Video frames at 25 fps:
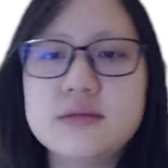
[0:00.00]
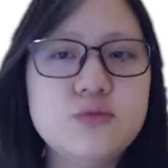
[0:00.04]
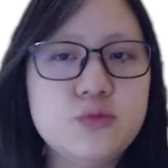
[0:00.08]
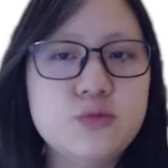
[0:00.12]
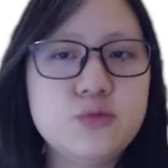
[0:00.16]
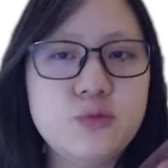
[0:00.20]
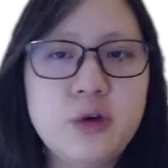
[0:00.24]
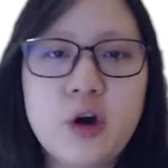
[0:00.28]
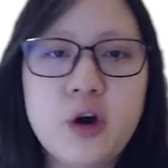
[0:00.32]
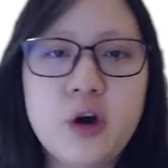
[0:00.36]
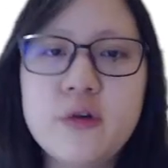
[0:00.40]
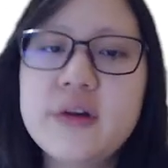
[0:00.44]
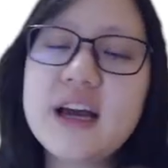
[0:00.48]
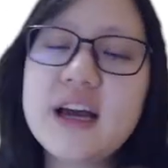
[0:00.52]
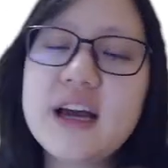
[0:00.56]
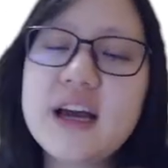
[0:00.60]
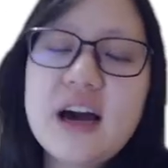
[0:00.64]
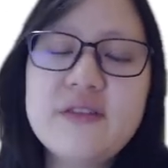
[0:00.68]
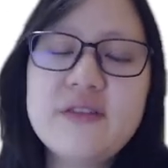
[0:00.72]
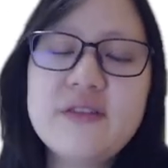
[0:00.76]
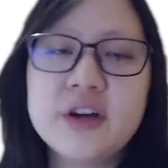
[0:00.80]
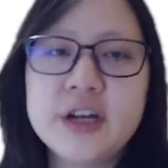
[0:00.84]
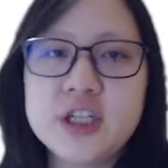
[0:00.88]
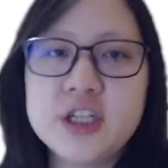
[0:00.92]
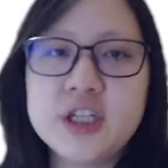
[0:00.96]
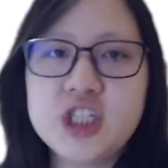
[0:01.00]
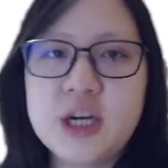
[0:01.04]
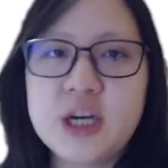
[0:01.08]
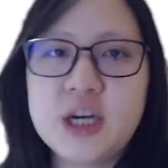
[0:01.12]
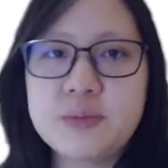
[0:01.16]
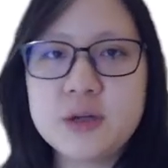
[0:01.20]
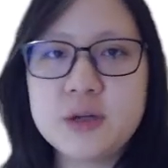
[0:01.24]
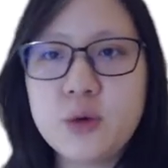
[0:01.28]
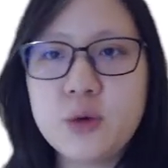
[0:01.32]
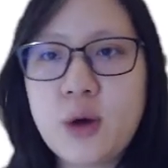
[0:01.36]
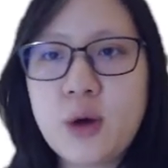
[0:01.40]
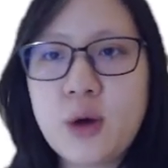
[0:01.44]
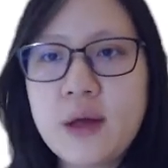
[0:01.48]
We already covered it in
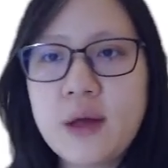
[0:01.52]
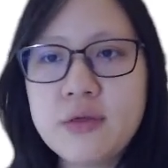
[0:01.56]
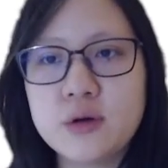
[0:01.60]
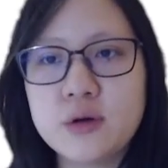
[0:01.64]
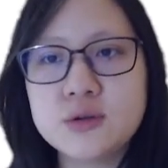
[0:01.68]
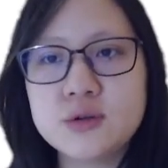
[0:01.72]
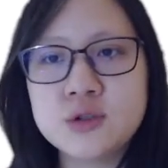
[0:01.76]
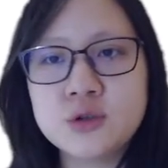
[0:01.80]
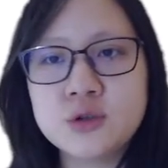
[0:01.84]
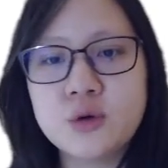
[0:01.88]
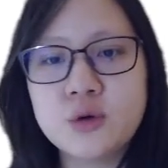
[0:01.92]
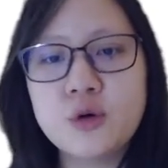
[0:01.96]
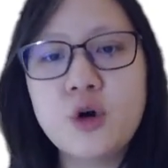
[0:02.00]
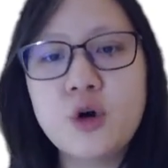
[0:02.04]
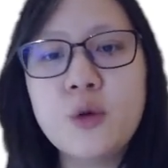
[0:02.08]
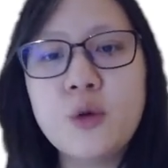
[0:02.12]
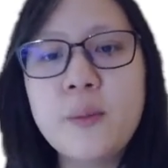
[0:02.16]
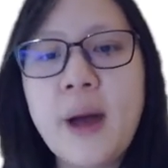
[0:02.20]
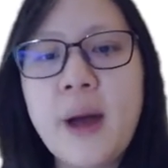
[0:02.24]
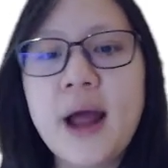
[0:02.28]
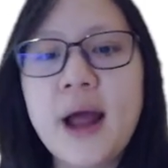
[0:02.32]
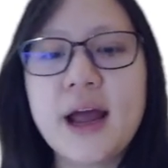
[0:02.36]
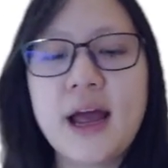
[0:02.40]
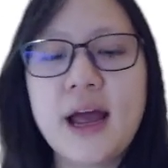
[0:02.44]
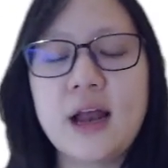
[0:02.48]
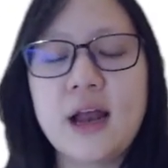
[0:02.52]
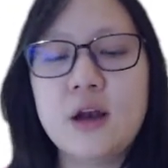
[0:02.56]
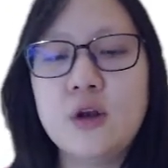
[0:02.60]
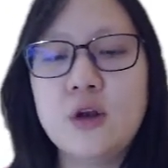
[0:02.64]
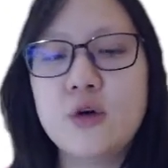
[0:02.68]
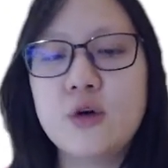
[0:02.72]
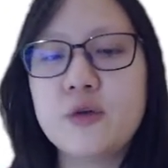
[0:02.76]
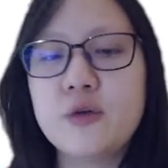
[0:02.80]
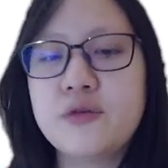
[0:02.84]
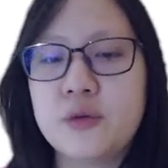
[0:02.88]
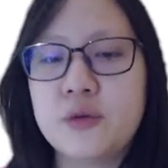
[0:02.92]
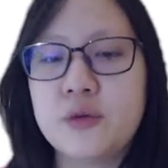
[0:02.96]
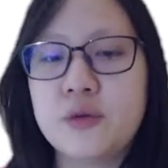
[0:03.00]
chapter 1 though, so go back and
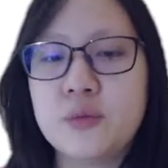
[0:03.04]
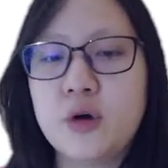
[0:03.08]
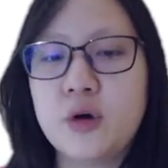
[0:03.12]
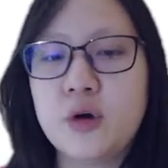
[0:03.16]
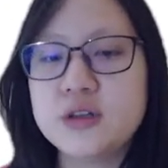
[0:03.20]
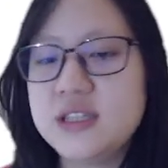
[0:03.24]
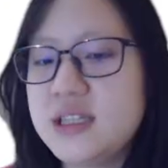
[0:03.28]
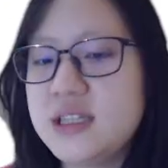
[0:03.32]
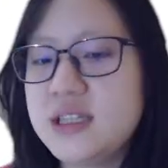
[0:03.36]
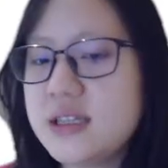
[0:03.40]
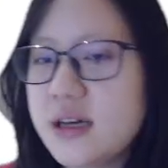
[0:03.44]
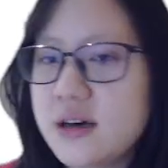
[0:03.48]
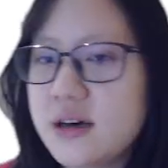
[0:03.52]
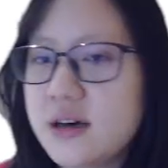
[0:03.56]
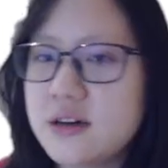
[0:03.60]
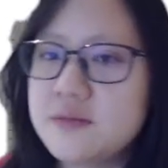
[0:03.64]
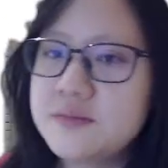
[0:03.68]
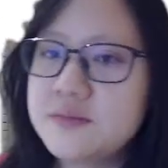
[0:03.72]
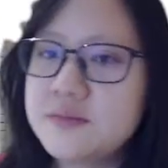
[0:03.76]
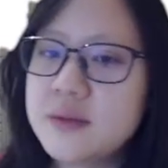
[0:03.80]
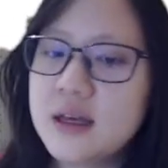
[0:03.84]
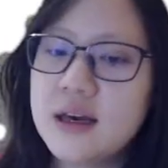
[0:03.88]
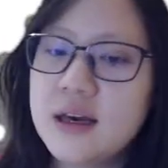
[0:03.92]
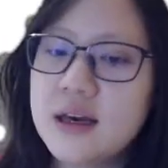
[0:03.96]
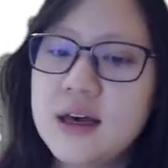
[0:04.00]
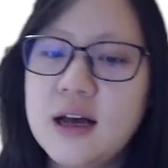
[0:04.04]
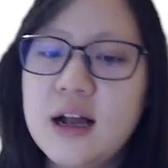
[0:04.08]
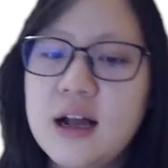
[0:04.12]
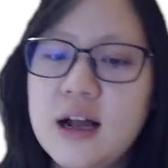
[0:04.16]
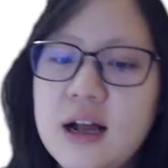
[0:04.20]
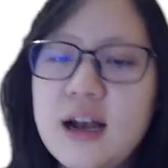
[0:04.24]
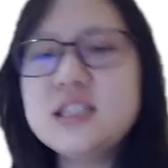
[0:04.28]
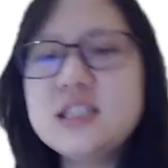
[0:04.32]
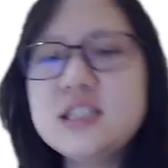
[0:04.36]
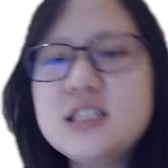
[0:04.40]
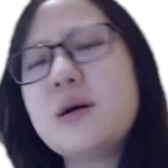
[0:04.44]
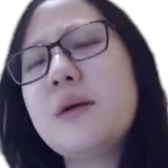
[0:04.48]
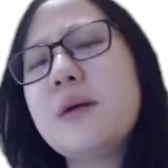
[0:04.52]
look for more detail.
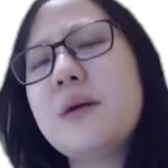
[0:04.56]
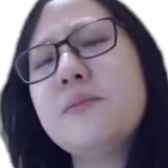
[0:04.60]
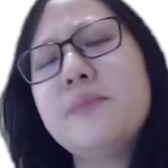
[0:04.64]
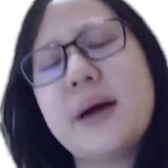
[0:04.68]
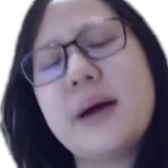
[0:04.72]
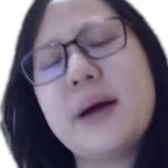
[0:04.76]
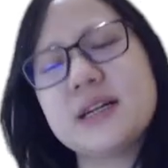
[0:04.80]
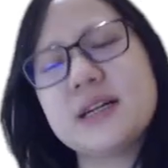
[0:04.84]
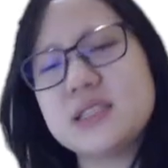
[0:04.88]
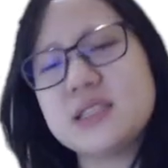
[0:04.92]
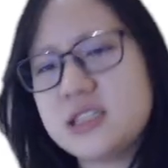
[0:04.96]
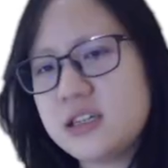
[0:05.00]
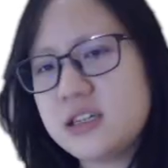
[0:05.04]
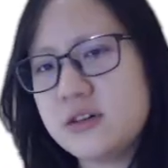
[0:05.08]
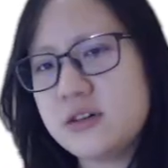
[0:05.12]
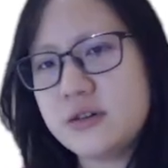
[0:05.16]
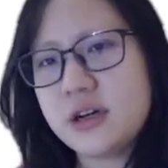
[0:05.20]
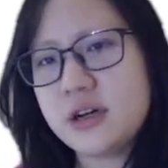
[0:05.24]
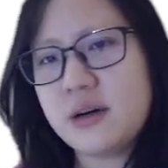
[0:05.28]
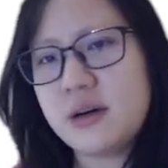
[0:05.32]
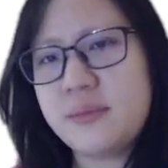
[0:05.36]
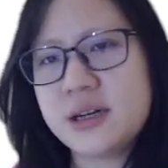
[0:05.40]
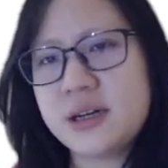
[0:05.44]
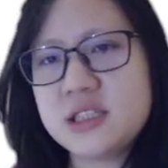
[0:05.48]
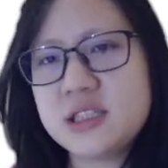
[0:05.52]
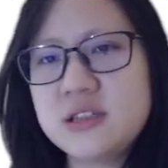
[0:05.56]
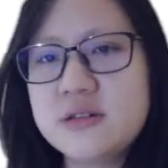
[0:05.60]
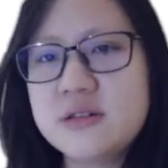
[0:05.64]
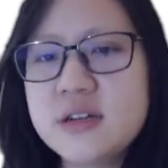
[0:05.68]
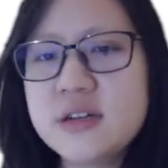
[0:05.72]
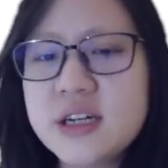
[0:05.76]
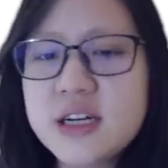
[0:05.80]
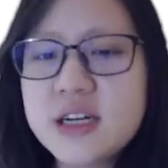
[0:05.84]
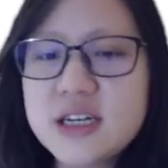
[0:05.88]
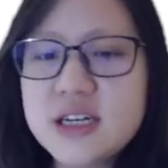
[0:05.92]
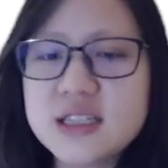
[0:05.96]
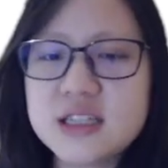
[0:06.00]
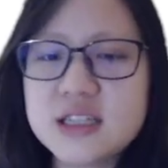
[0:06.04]
Let's talk about bacteria. Bacteria
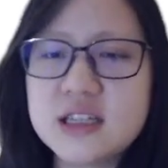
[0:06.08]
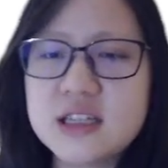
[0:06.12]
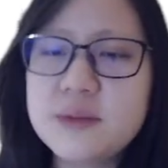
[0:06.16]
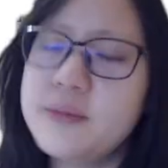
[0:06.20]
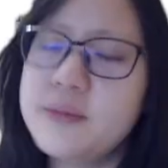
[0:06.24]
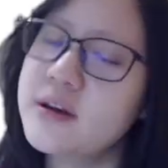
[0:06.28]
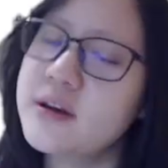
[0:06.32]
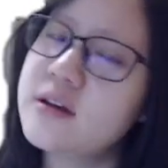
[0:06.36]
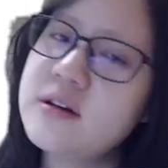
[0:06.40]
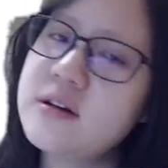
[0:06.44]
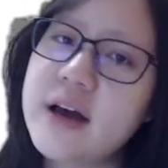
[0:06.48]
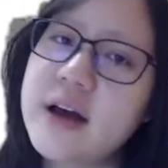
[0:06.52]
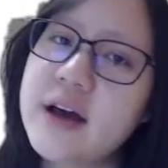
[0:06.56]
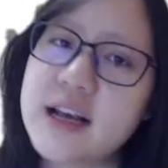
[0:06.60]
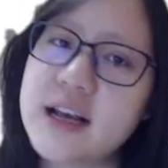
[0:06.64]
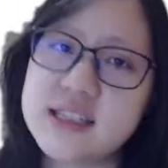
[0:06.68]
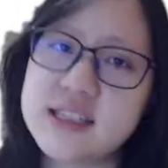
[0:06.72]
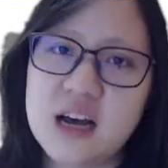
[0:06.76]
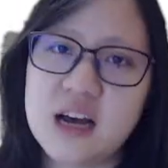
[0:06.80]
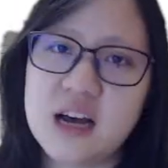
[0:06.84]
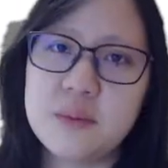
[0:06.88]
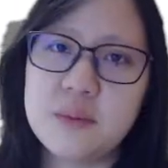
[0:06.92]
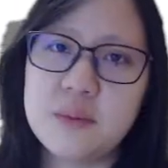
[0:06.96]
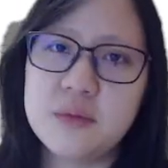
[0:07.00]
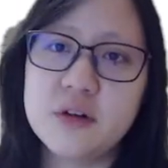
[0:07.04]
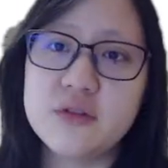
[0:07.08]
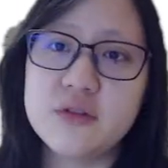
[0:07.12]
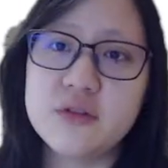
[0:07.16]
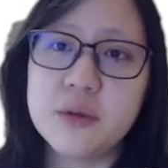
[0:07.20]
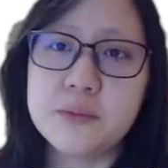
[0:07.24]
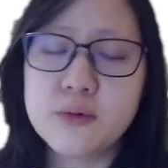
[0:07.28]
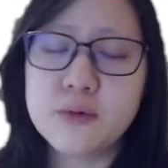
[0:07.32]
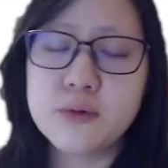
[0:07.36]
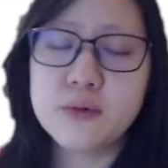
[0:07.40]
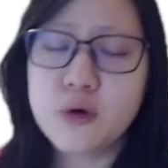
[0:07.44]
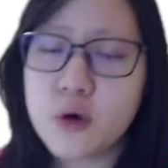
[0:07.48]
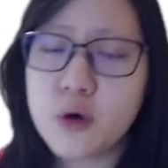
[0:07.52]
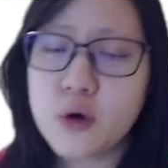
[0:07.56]
is a typical example of a
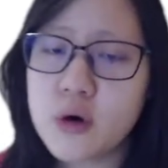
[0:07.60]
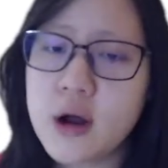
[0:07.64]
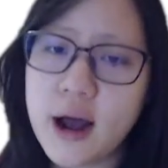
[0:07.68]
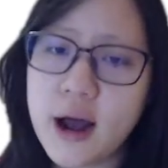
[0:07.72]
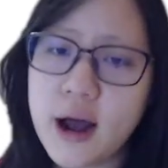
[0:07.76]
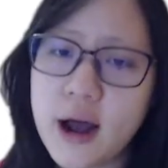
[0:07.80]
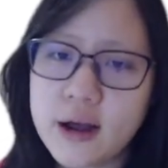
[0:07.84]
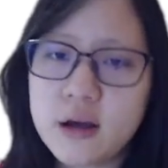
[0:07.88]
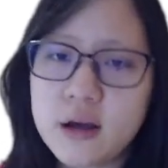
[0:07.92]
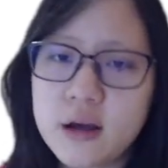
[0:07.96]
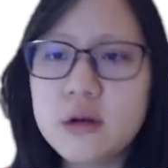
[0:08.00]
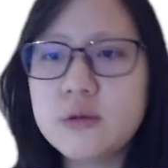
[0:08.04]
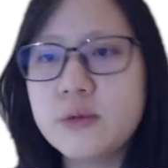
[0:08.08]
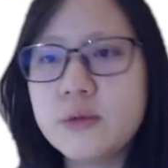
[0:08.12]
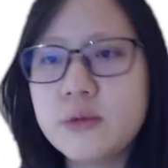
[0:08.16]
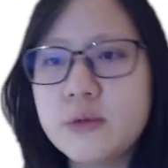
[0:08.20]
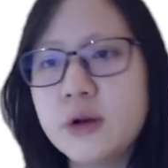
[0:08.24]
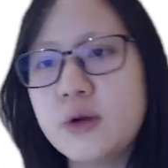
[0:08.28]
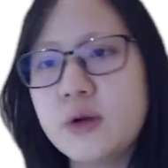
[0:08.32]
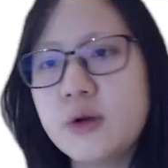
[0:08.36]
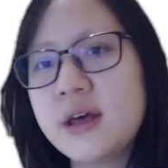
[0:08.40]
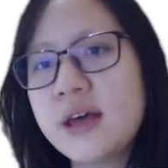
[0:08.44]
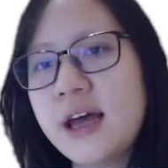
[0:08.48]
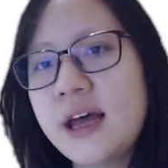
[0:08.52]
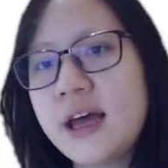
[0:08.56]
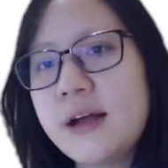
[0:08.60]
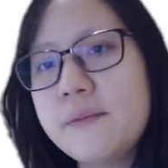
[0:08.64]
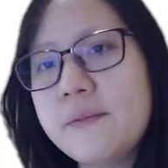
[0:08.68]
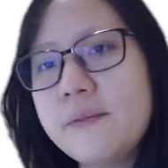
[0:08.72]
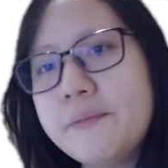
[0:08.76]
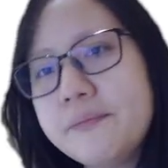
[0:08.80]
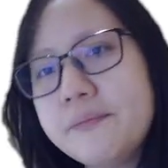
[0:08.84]
prokaryote we're looking at.